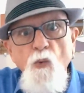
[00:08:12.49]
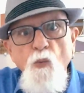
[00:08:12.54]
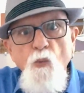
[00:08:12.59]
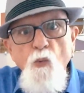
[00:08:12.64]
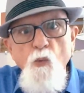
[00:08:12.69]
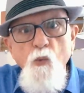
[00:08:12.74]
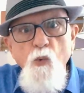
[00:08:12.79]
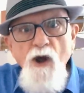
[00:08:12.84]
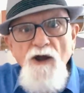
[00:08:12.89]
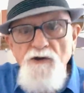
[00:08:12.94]

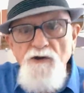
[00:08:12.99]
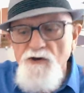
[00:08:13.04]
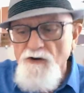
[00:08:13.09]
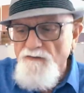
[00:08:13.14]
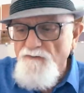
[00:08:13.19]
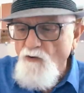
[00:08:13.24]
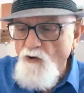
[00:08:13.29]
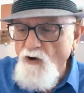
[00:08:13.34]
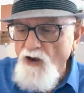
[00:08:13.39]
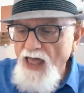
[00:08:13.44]

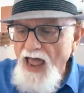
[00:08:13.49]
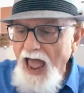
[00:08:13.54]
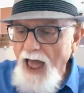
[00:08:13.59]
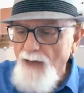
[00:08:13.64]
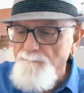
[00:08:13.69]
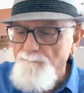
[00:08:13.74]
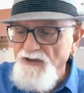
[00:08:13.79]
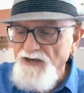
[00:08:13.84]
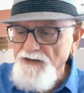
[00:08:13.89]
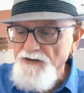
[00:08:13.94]
wonderful
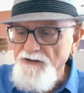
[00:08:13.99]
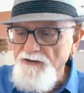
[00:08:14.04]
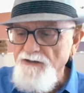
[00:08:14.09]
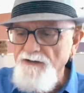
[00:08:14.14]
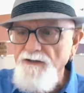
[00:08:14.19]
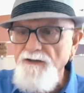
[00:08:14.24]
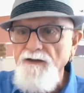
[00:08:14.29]
happened.